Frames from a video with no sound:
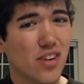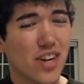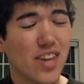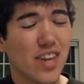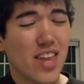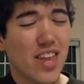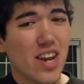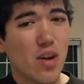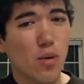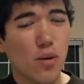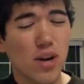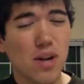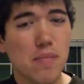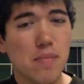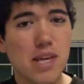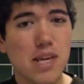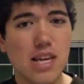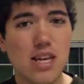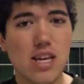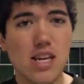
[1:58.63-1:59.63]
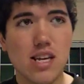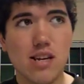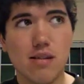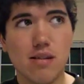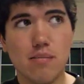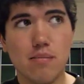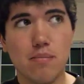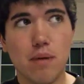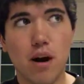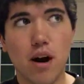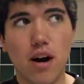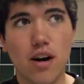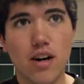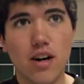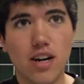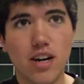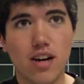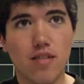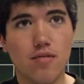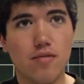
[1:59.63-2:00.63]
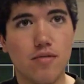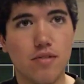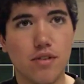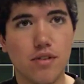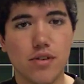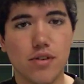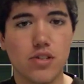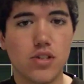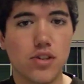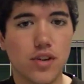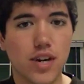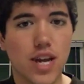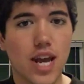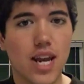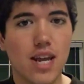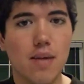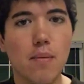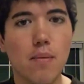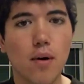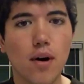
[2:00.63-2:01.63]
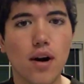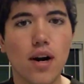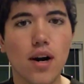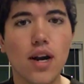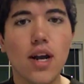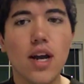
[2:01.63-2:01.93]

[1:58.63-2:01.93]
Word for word: They didn't want to be part of the Volturi anymore.